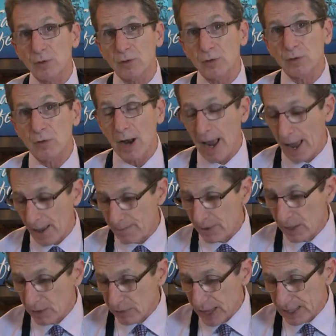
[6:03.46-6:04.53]
or the crab.
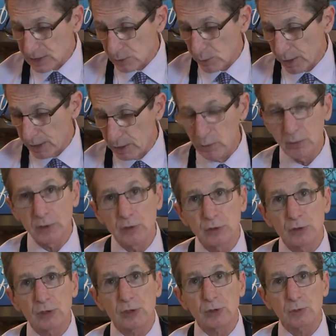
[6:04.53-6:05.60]
That's why you would
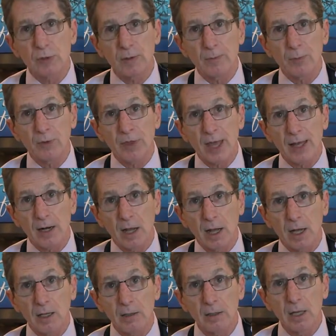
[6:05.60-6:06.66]
use shrimp with
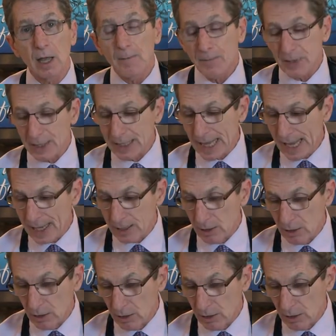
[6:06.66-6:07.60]
head-on. But again,